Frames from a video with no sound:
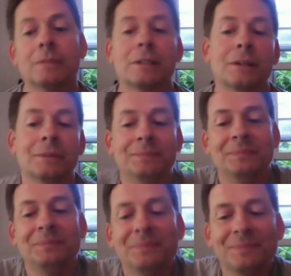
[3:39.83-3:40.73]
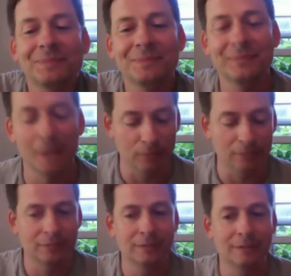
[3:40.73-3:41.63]
So,
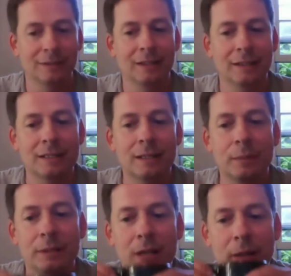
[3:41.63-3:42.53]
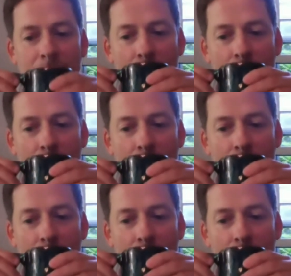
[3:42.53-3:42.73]
oh, sipping time.